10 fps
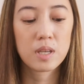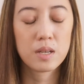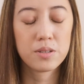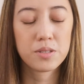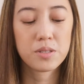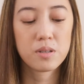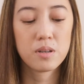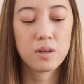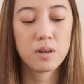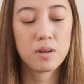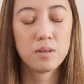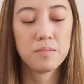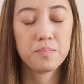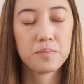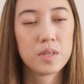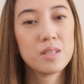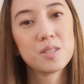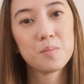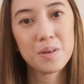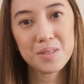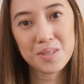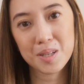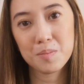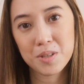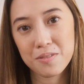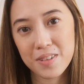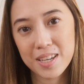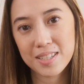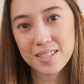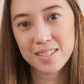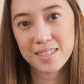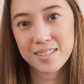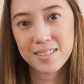because it's supposed to sculpt your face.